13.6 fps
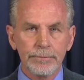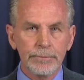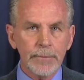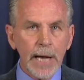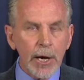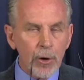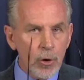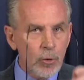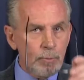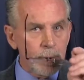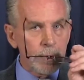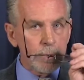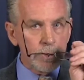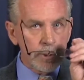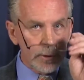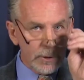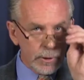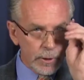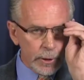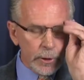I hope
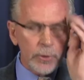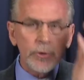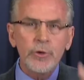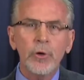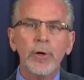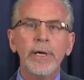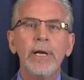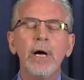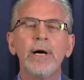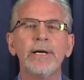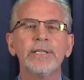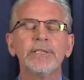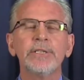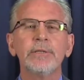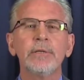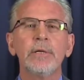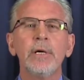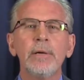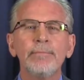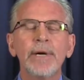you'll join us,
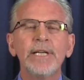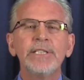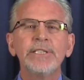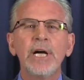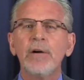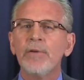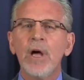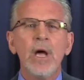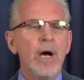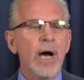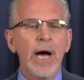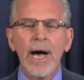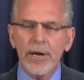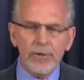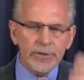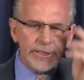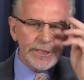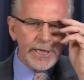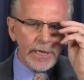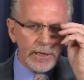myself. I don't
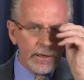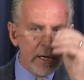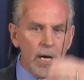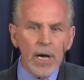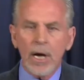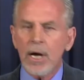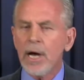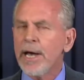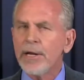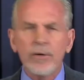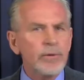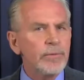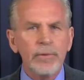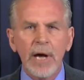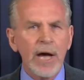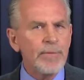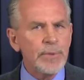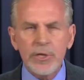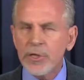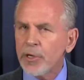see it. I've
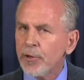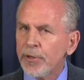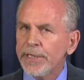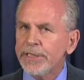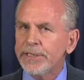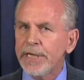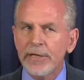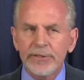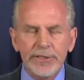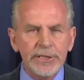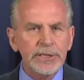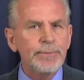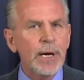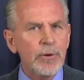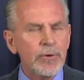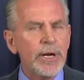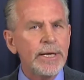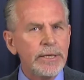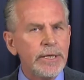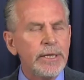been sharing this now since about
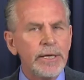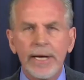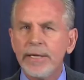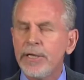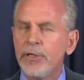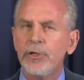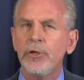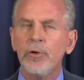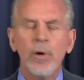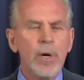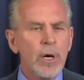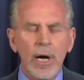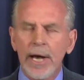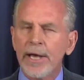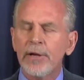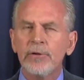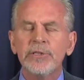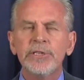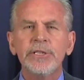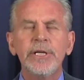1992. I
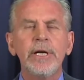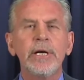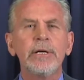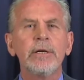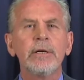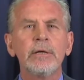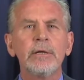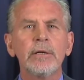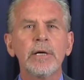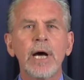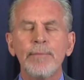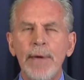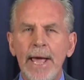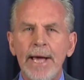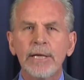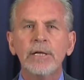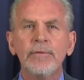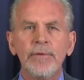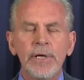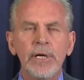don't see it. I'm
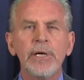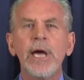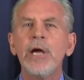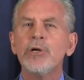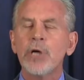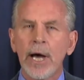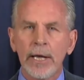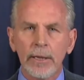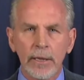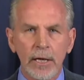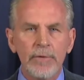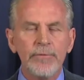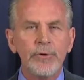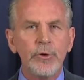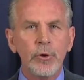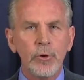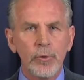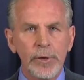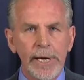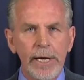actively engaged. I love to
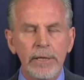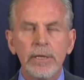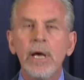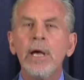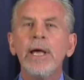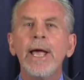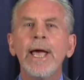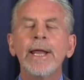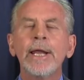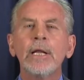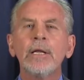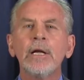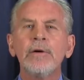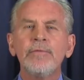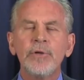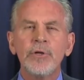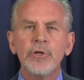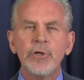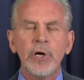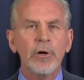create, and I love to
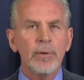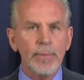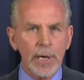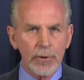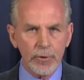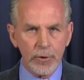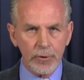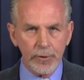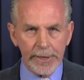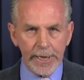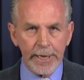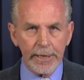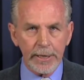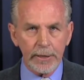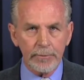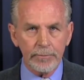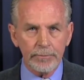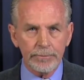share about creating.